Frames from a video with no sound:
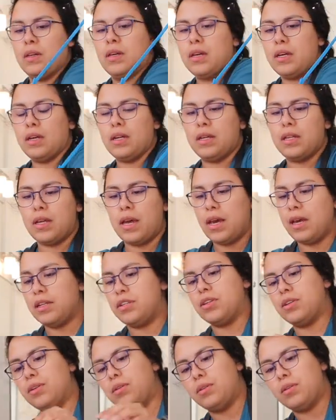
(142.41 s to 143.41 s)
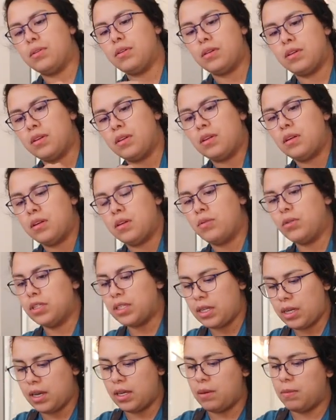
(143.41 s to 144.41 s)
So that's kind of what I was going for.
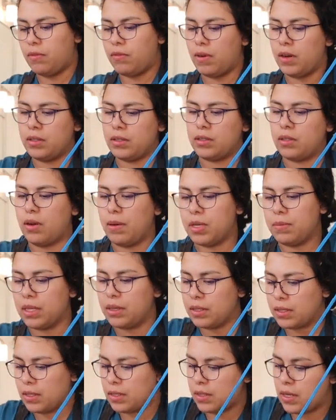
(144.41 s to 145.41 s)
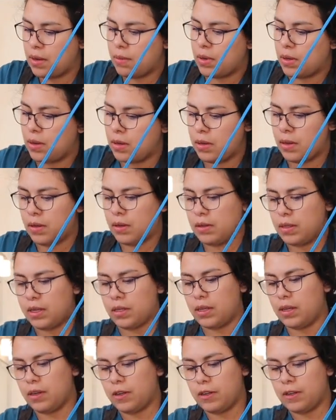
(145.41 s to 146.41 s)
There are mixes, so it's kind of hard
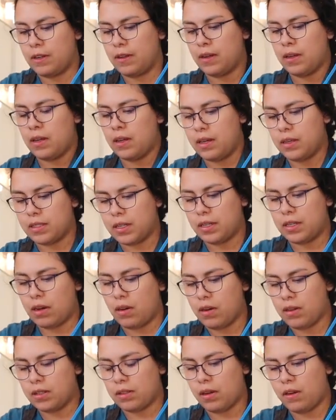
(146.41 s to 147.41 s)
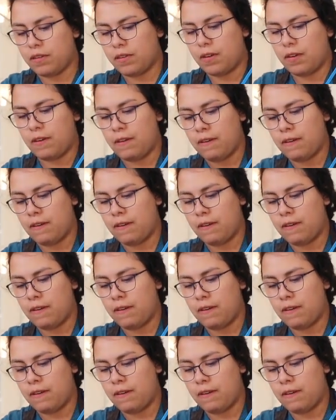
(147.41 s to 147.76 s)
to work